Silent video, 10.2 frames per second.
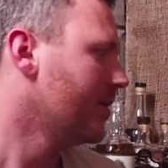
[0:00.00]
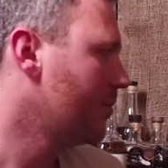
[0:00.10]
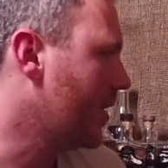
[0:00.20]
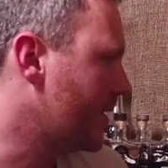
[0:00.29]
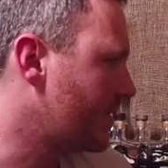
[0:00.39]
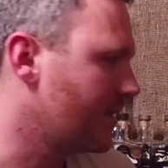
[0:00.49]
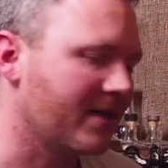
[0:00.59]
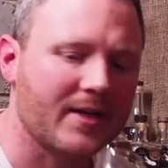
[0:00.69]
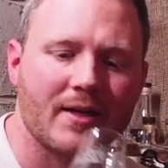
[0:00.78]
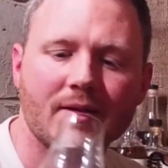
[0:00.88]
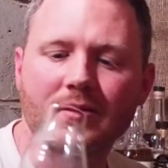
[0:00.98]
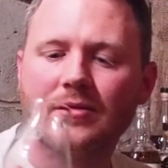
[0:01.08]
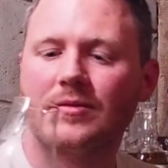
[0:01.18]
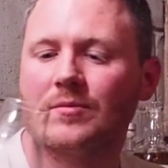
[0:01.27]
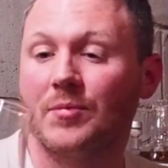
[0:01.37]
But
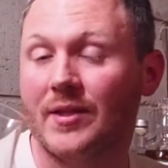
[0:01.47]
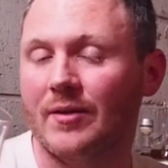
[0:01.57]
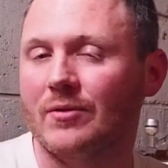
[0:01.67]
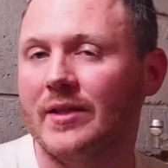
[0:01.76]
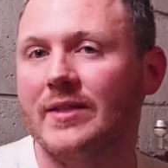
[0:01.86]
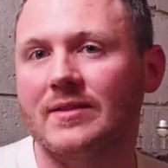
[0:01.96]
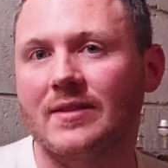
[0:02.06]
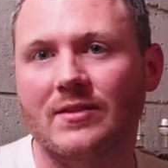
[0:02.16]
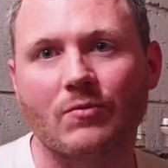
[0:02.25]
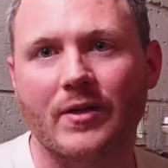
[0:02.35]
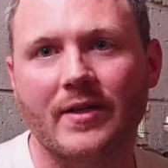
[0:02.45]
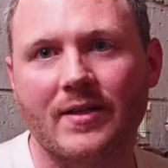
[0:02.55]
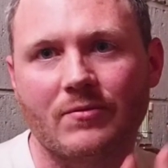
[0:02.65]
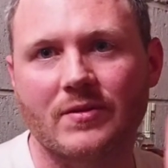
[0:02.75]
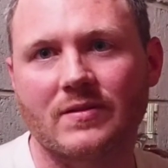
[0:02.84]
they released this one, and
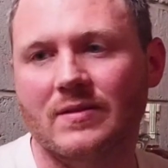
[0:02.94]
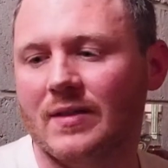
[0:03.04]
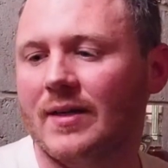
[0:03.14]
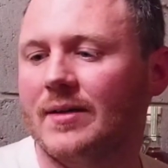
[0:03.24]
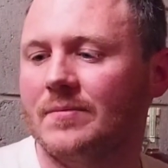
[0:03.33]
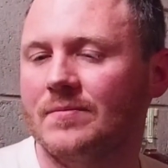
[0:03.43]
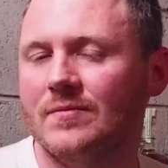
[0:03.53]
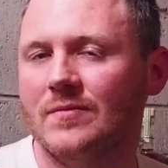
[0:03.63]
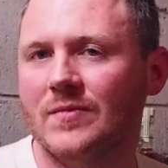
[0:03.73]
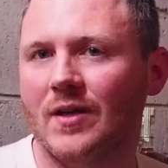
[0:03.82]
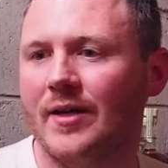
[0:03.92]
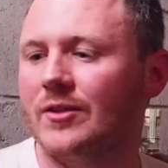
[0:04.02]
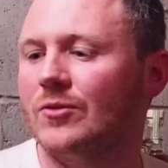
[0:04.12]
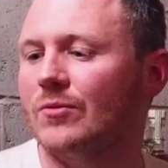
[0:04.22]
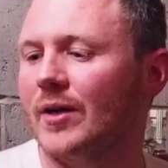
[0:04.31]
it was, I
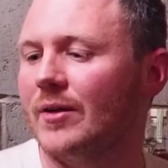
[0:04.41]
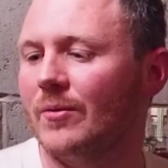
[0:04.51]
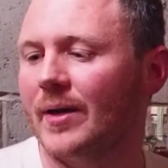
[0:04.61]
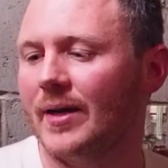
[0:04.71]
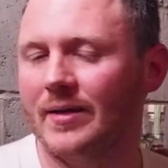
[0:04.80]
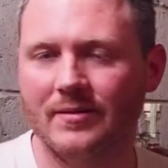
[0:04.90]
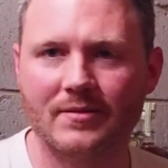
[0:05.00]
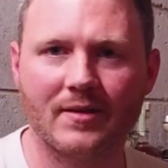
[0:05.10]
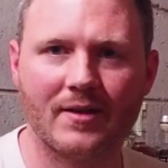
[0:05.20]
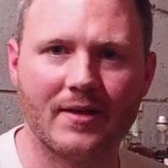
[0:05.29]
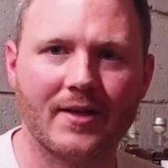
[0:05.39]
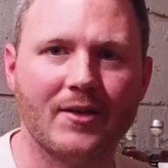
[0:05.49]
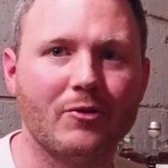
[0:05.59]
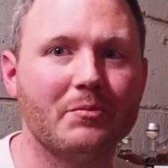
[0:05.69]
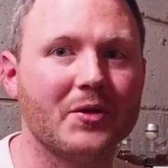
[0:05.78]
knew right away
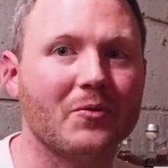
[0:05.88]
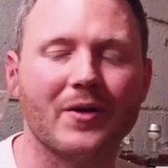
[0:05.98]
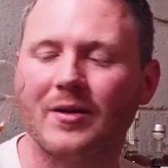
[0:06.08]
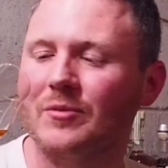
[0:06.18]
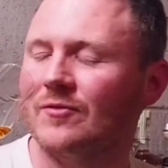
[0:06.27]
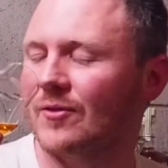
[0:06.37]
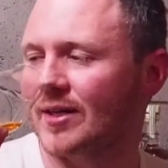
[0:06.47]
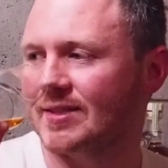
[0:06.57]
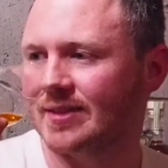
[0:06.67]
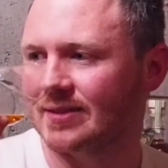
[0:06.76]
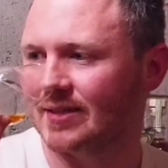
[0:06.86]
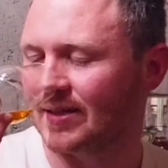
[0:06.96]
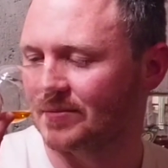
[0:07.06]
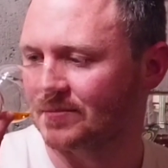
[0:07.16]
it would be a winner before I tasted it.